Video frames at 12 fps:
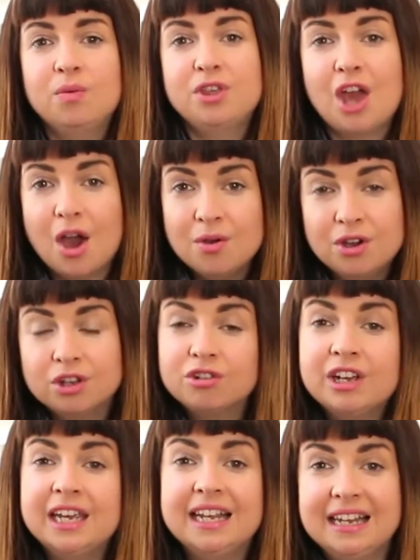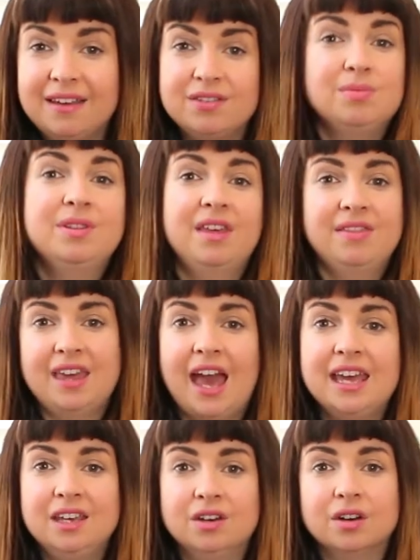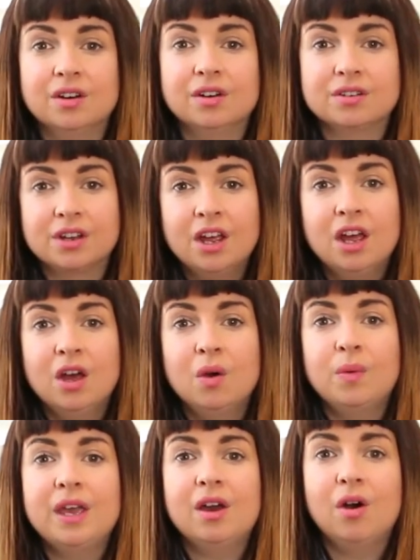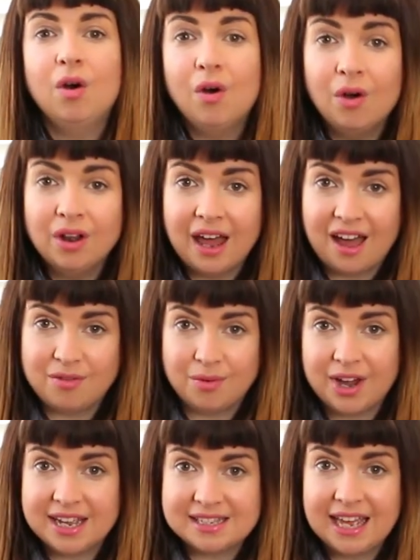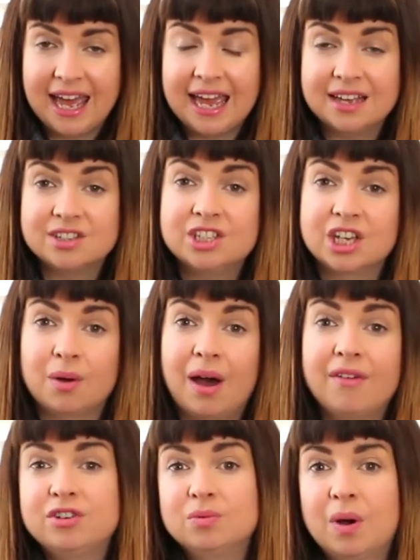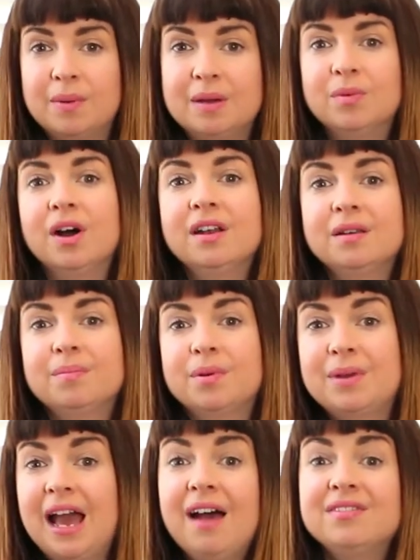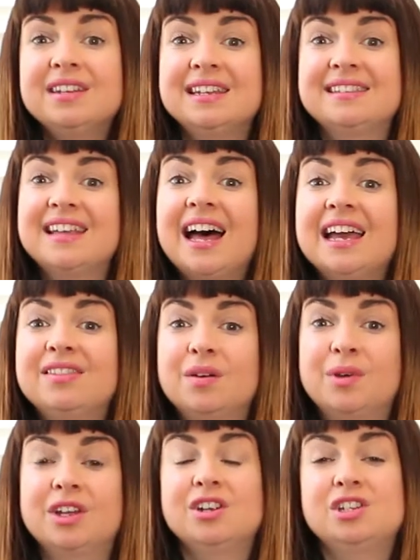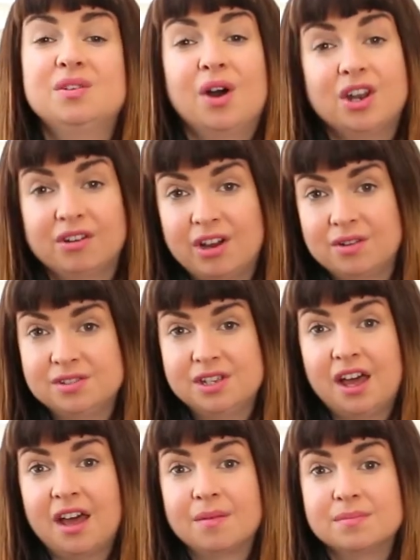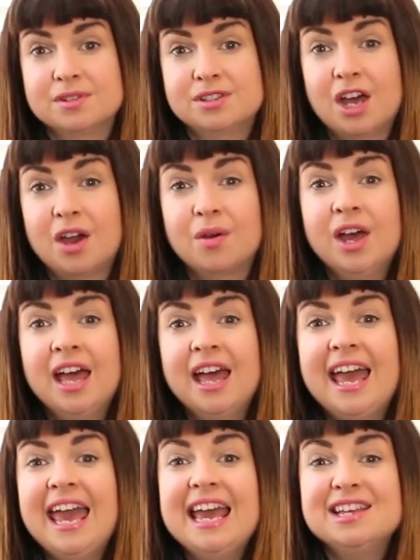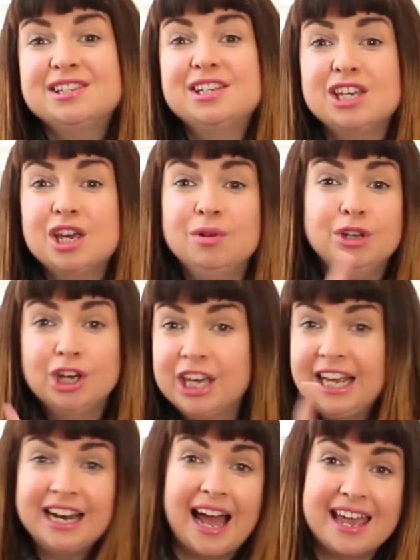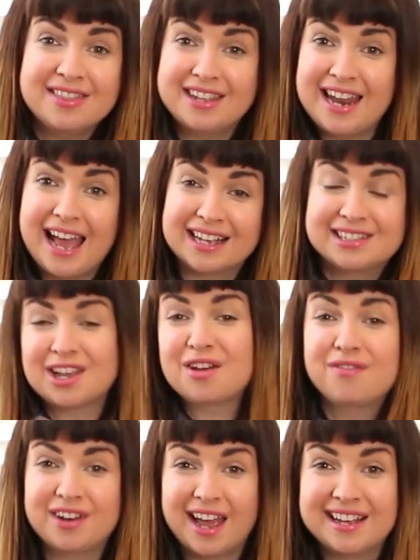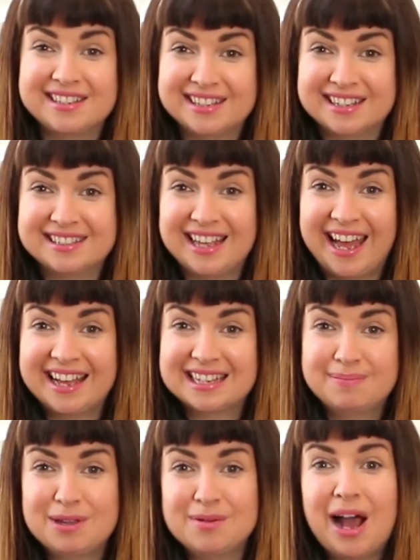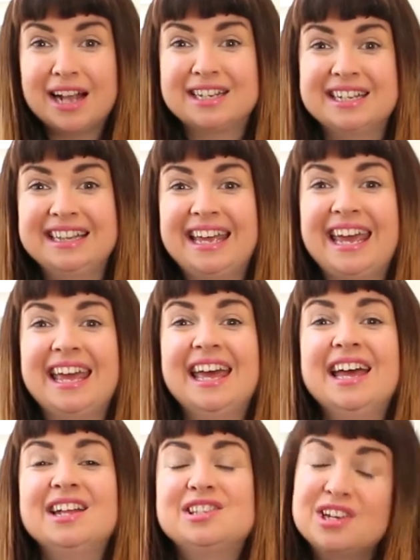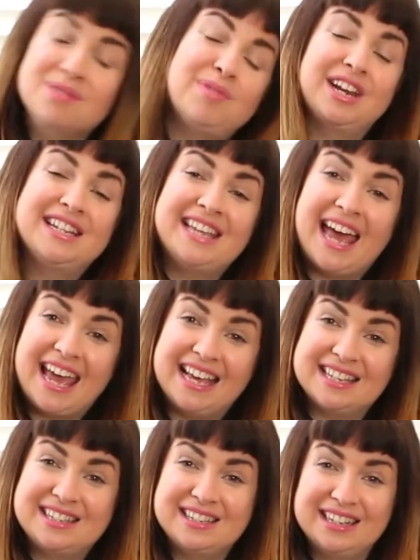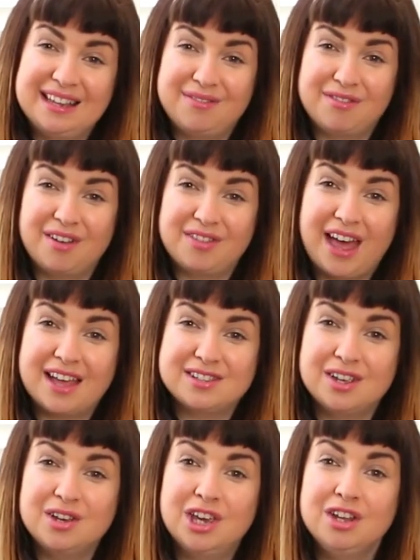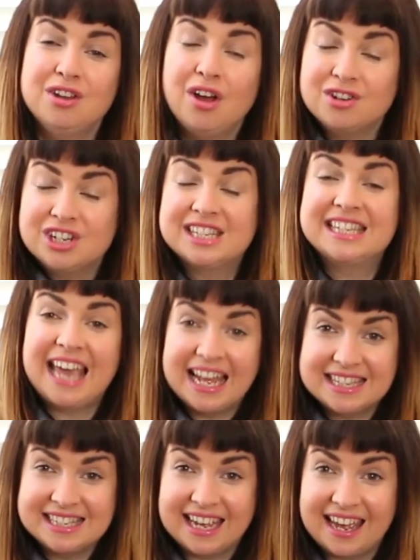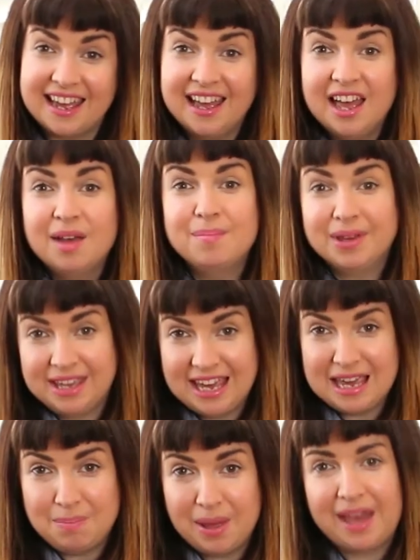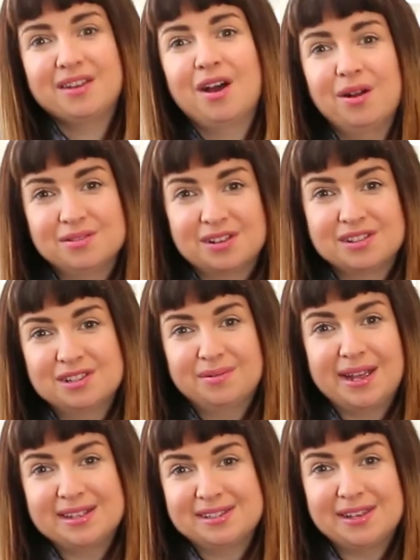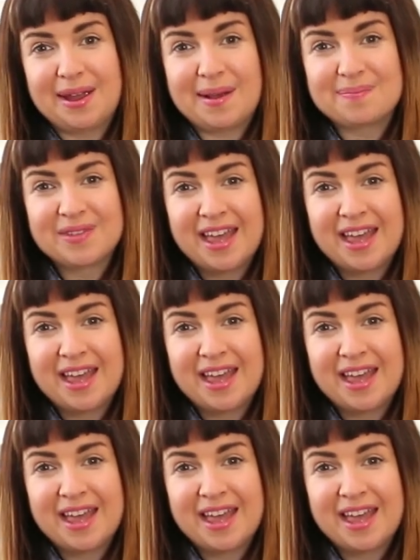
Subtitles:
The oak tree lives within the acorn. We all have what it takes to go after what we want, but we have to decide that we're going to do it on our own terms. So here's to you looking like the next overnight success, but you actually doing what it takes to deliver on that. So you can not just get it, but keep it and hold on to it too.